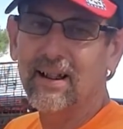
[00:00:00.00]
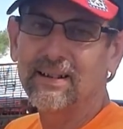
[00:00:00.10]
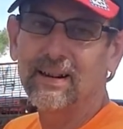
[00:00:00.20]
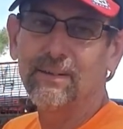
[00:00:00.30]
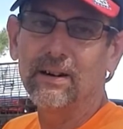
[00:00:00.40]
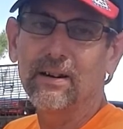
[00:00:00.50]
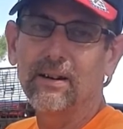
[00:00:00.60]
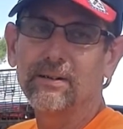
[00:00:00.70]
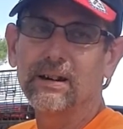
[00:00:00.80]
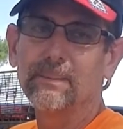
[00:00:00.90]
I'll give you a
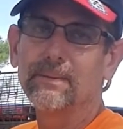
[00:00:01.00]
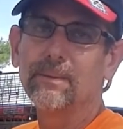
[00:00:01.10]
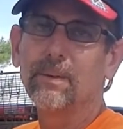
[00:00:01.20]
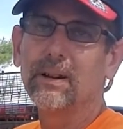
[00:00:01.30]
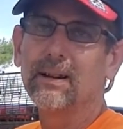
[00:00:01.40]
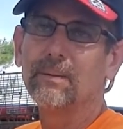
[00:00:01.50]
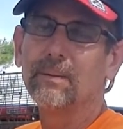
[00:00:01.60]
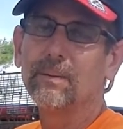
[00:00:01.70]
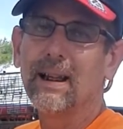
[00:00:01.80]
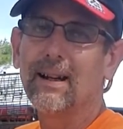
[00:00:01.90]
close up of what,
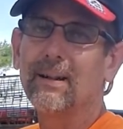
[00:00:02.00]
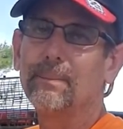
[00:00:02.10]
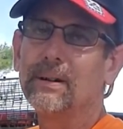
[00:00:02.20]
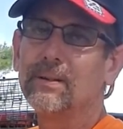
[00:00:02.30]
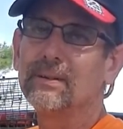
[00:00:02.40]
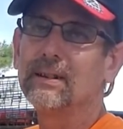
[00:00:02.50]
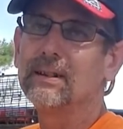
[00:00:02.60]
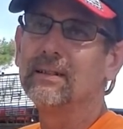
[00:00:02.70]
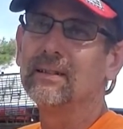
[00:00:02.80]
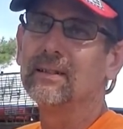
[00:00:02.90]
how I built it
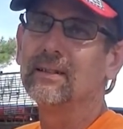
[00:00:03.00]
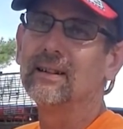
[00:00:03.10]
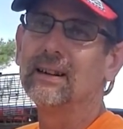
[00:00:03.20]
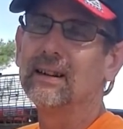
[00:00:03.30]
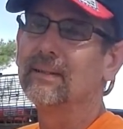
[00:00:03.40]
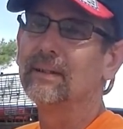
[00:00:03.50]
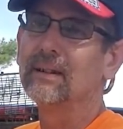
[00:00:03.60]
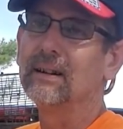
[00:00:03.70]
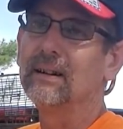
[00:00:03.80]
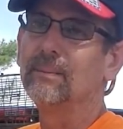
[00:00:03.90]
and, and
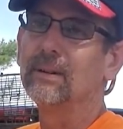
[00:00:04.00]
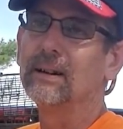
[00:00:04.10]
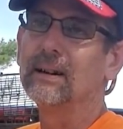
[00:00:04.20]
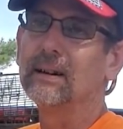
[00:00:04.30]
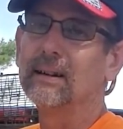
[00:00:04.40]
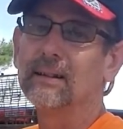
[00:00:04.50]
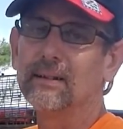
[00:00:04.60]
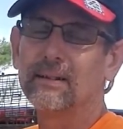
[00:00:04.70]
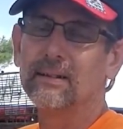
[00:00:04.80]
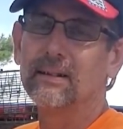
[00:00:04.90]
everything, but uh,
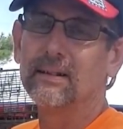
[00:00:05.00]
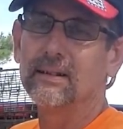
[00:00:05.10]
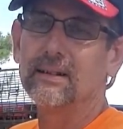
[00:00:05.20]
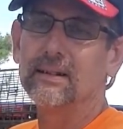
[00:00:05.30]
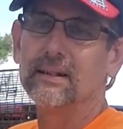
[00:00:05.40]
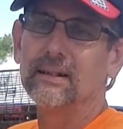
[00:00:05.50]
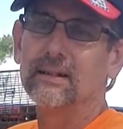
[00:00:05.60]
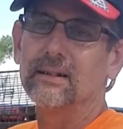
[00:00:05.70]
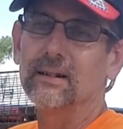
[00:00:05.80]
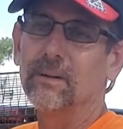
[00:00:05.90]

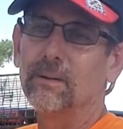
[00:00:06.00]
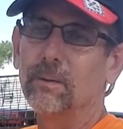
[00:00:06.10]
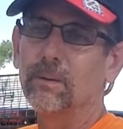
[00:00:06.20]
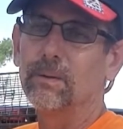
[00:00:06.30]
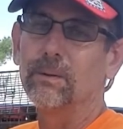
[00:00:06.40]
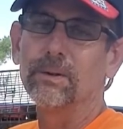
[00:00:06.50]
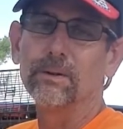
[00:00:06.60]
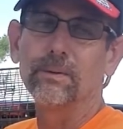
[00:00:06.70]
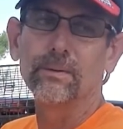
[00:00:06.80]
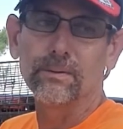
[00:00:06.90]
so we'll, we'll
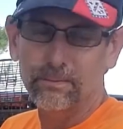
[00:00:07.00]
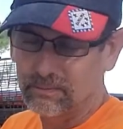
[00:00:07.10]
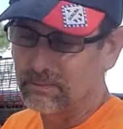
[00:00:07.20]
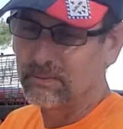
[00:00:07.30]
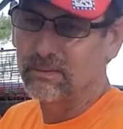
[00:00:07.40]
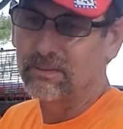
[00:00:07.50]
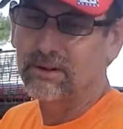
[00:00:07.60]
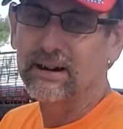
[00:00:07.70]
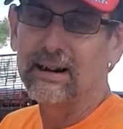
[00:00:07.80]
stay